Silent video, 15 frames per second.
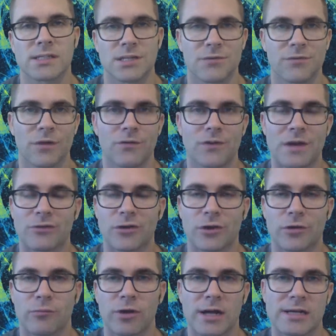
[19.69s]
And if you've never heard
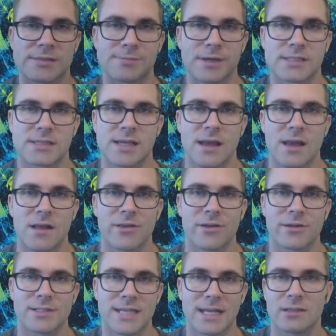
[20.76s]
of Prize Picks, they're
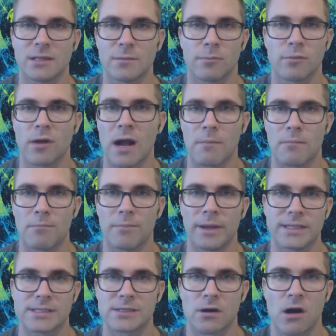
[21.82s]
daily prop
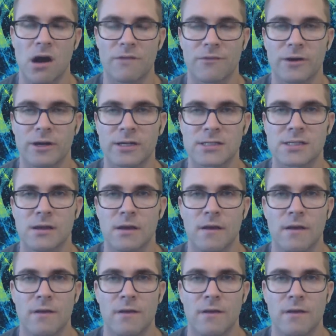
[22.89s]
based offerings.